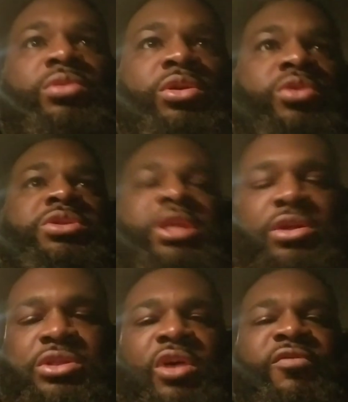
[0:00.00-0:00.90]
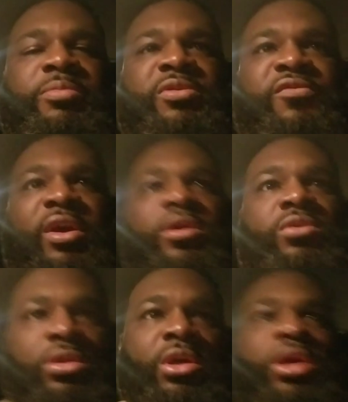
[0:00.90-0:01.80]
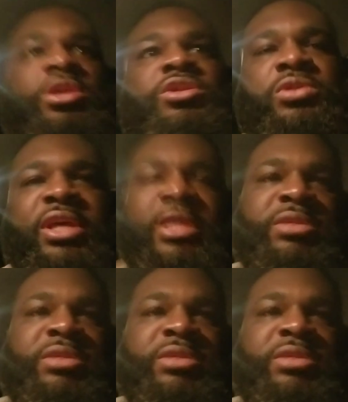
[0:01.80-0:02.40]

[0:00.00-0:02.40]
you're setting yourself up to fail. So take